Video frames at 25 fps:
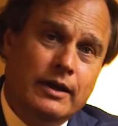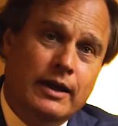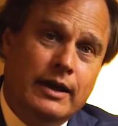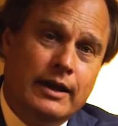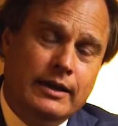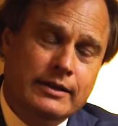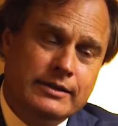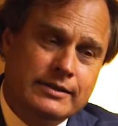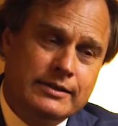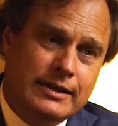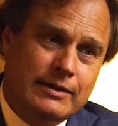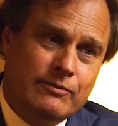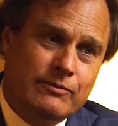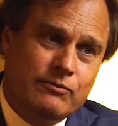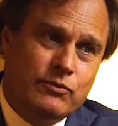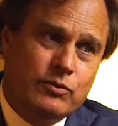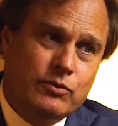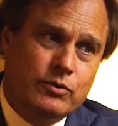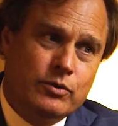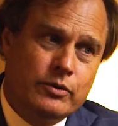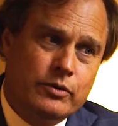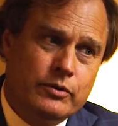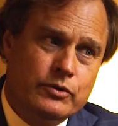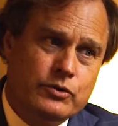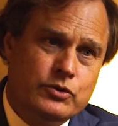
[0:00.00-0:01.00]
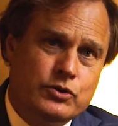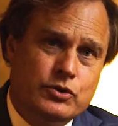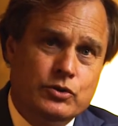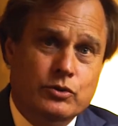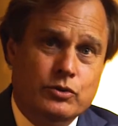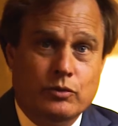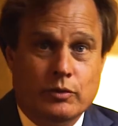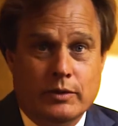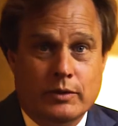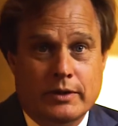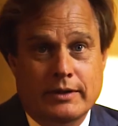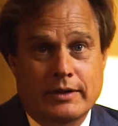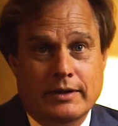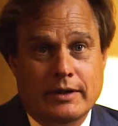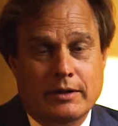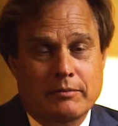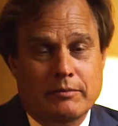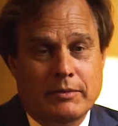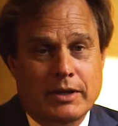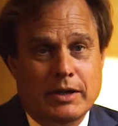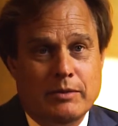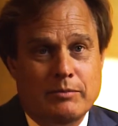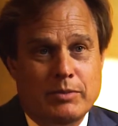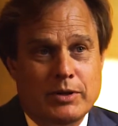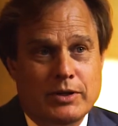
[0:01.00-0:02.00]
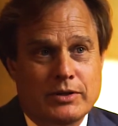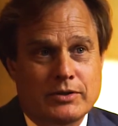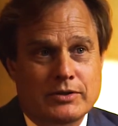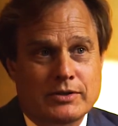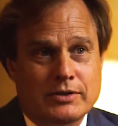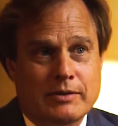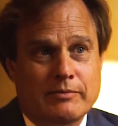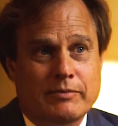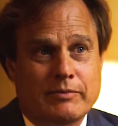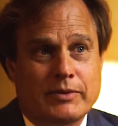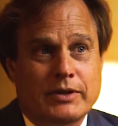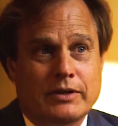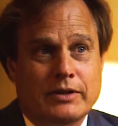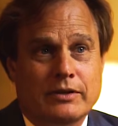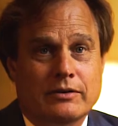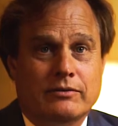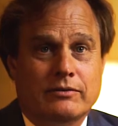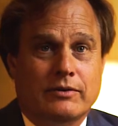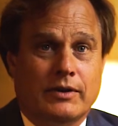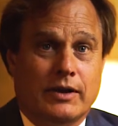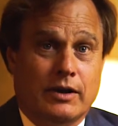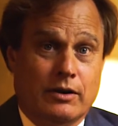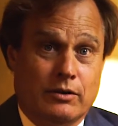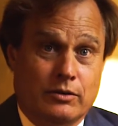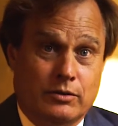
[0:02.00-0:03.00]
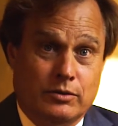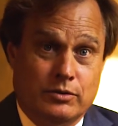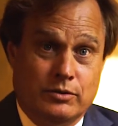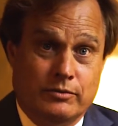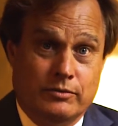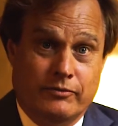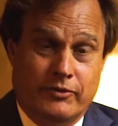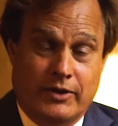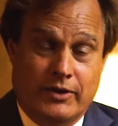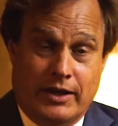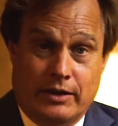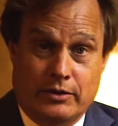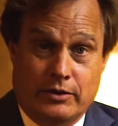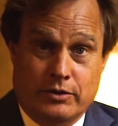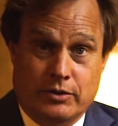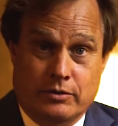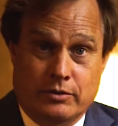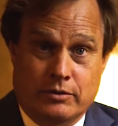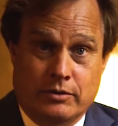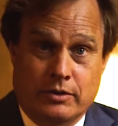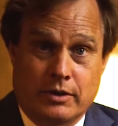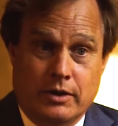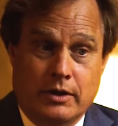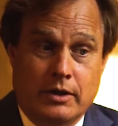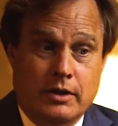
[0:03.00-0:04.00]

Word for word: except for jewelry that may be something of heirloom value.